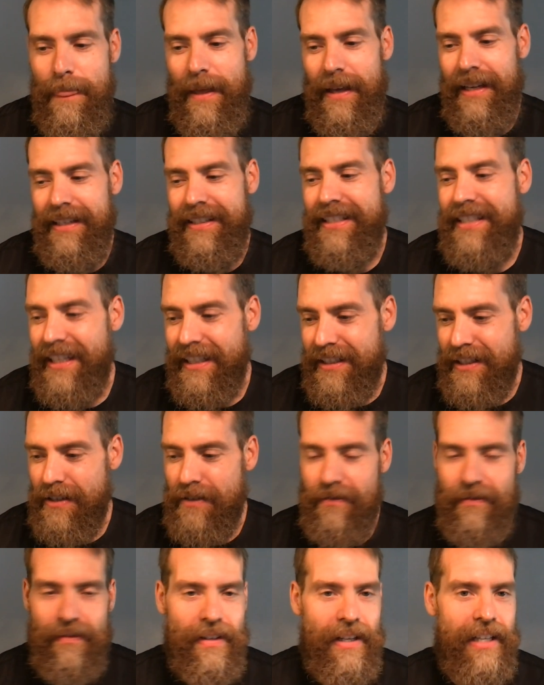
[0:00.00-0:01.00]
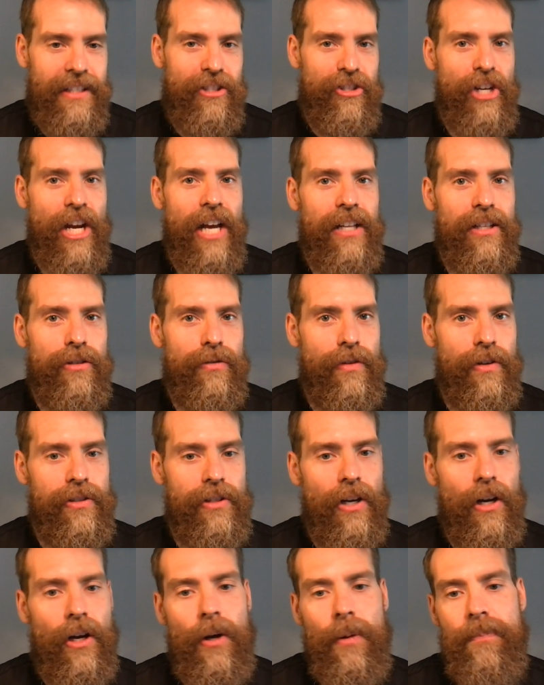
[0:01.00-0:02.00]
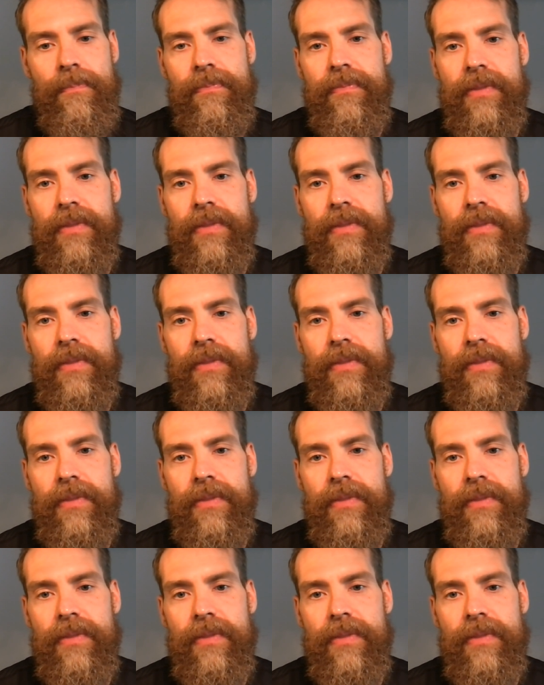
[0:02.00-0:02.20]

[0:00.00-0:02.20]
It's addictive. It's a challenge for us all.